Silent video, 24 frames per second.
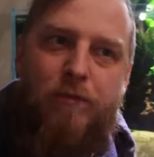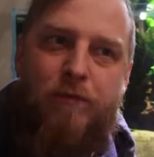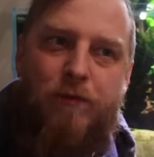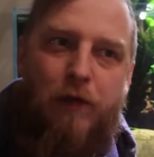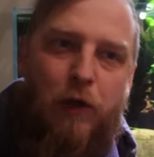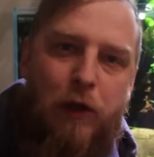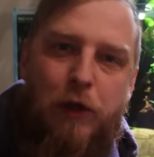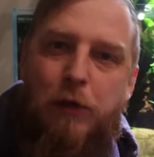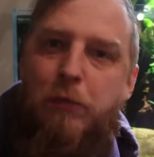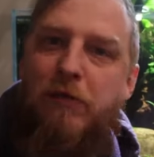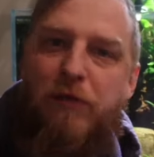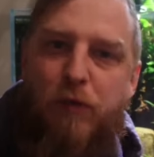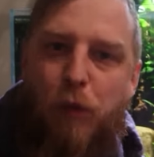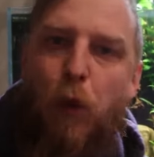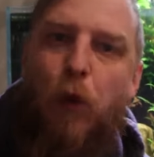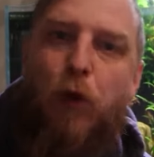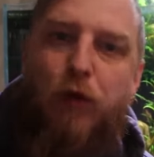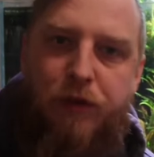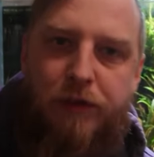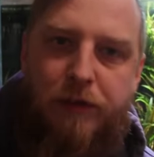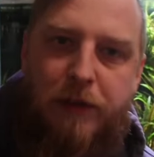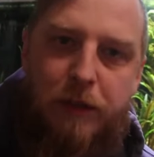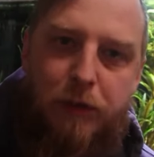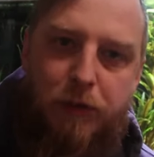volume of
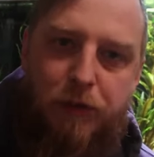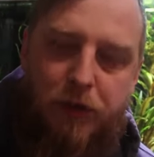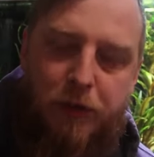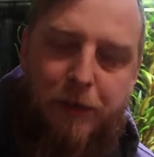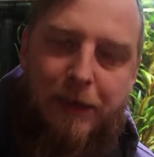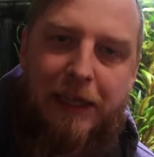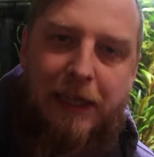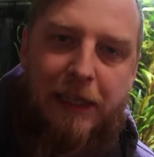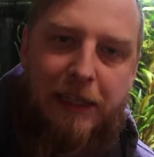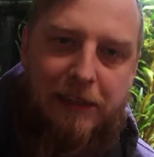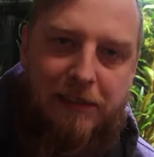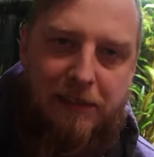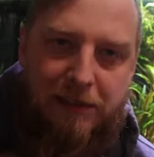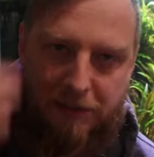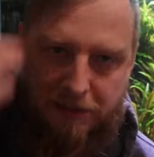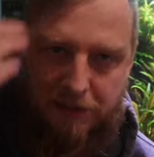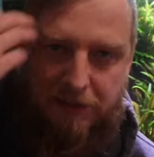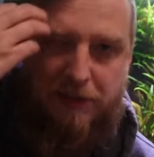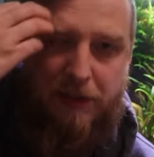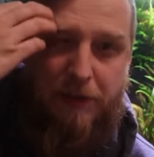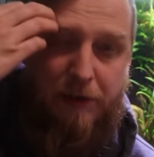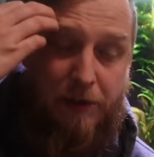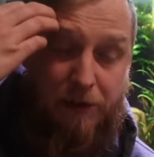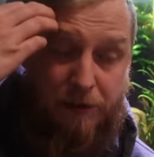water it will do in litres.
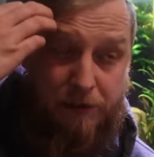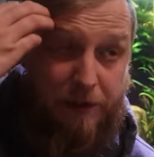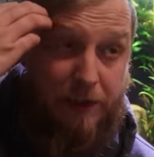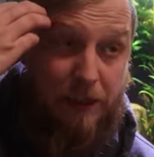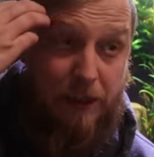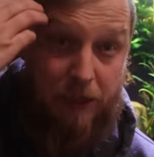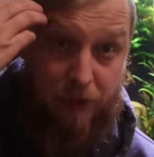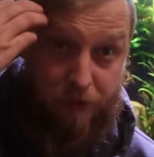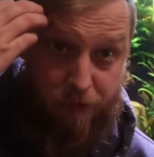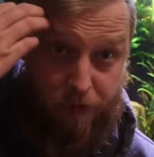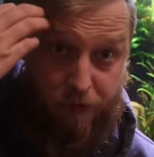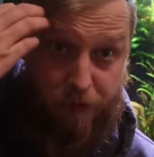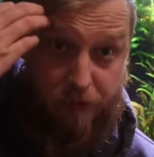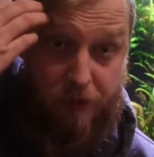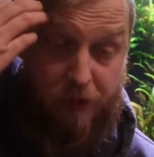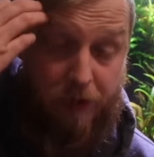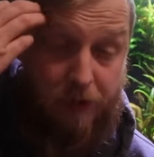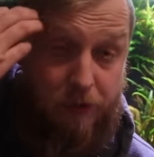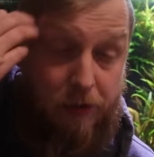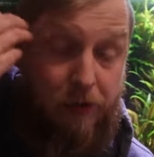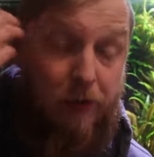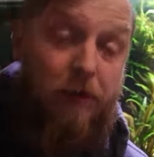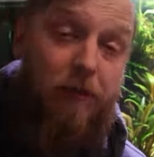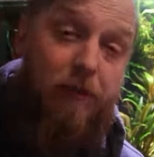So a 300 is
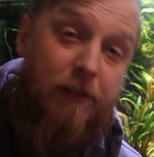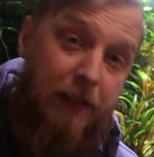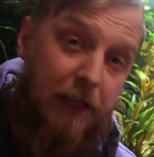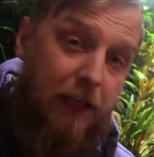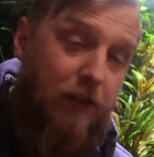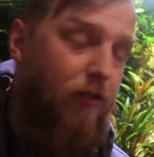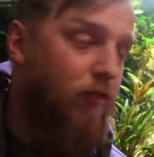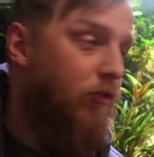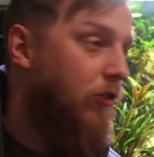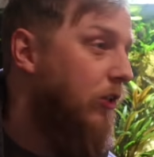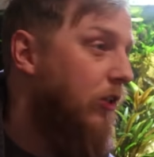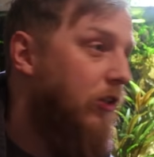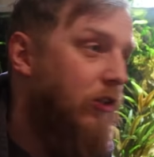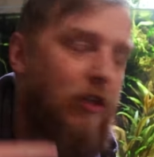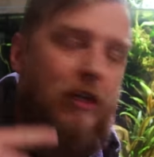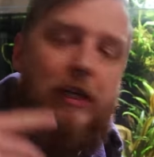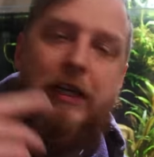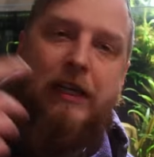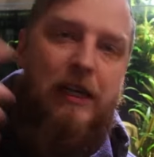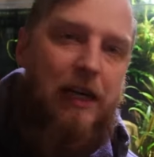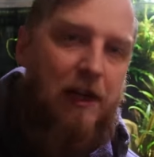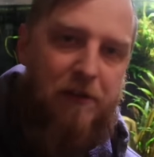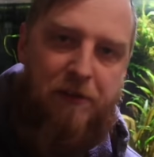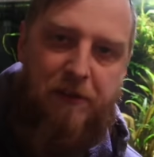going to do a 300,
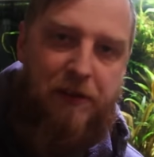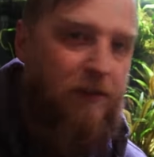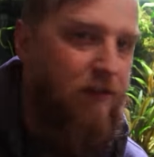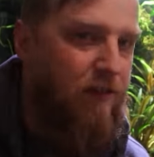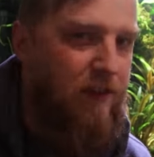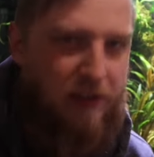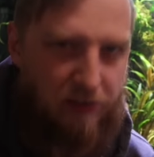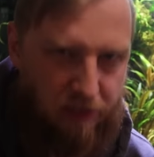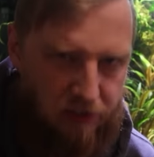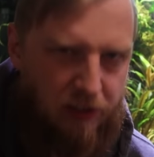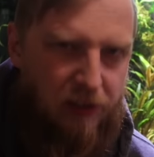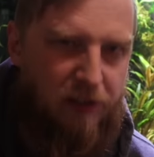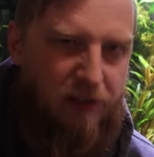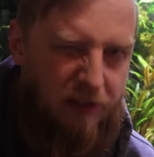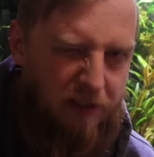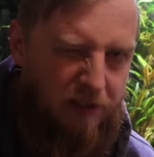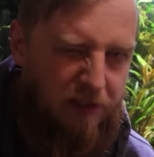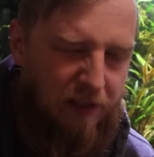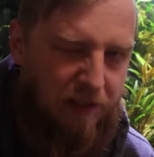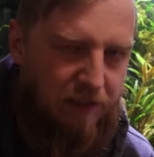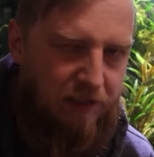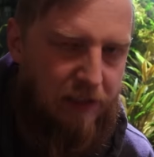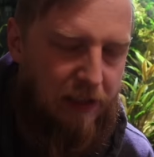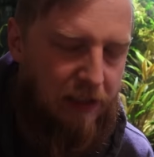a 50 is going to do
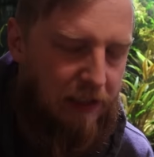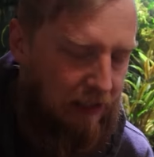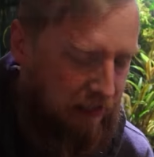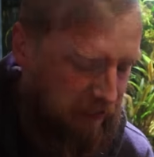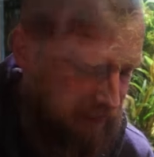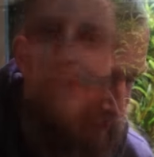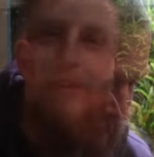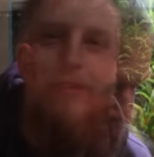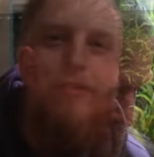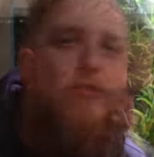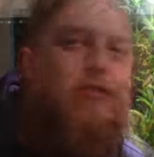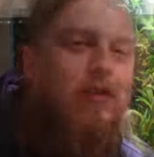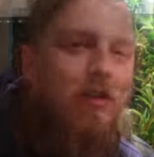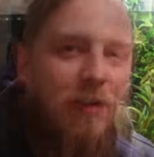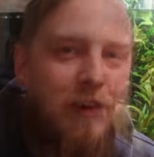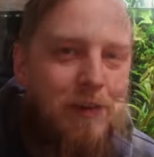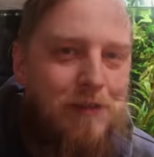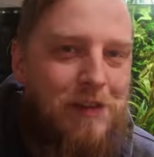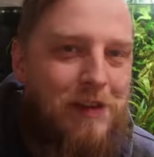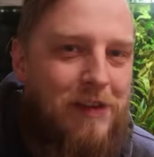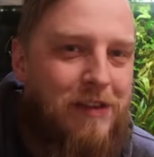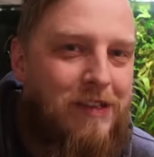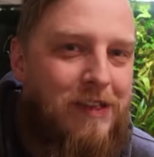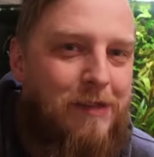50 litres. Sorry
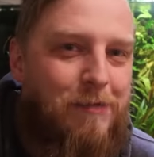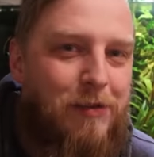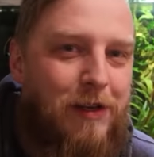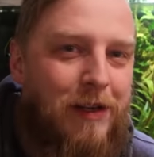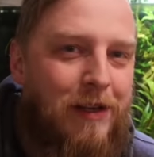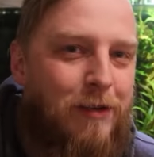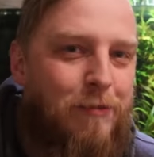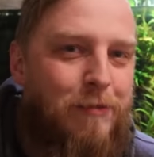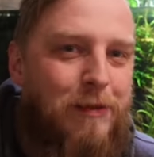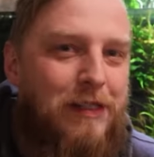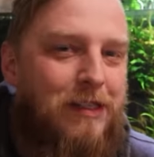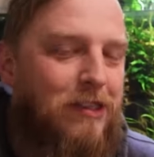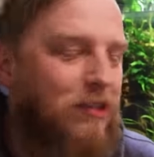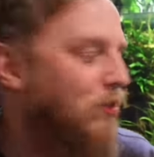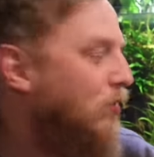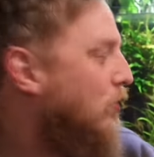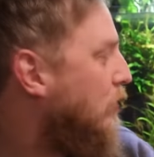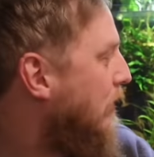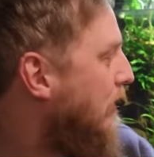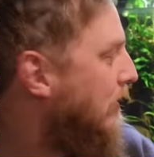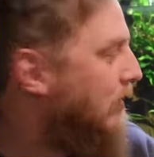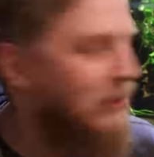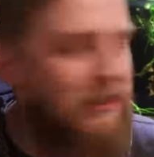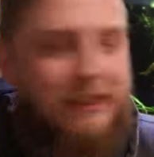if this seems a little bit
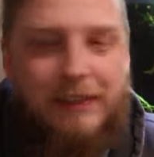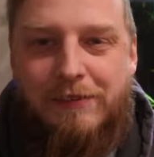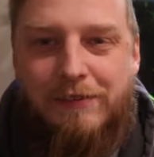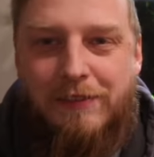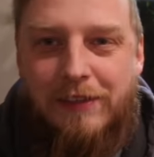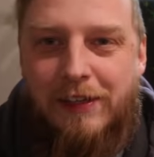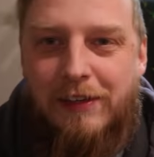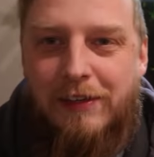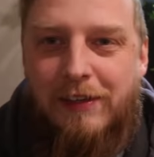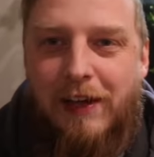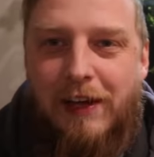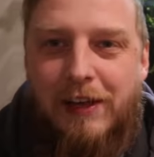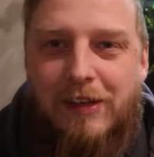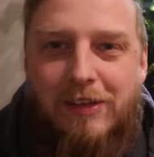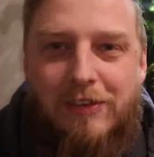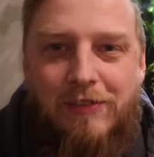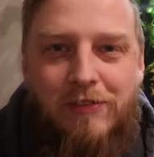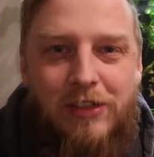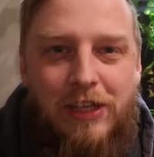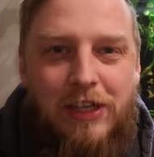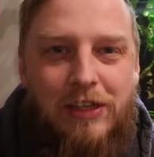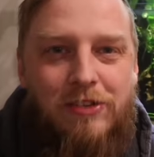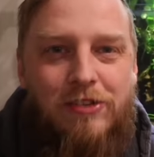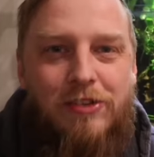disjointed, if the lights
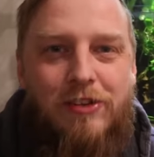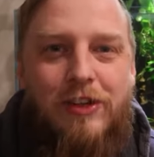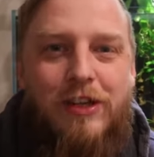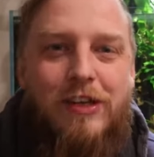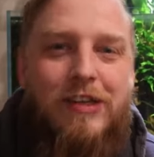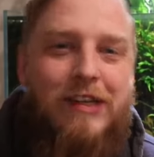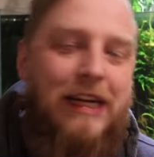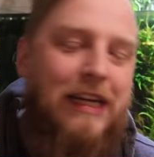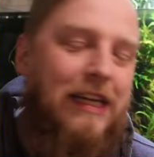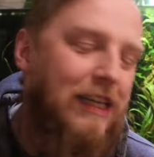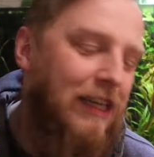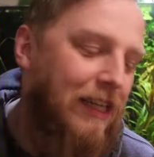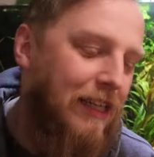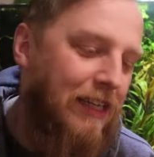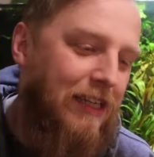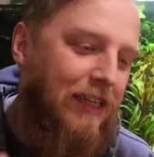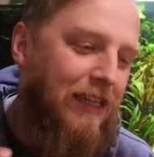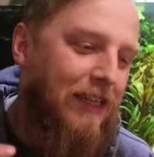have changed on the tank.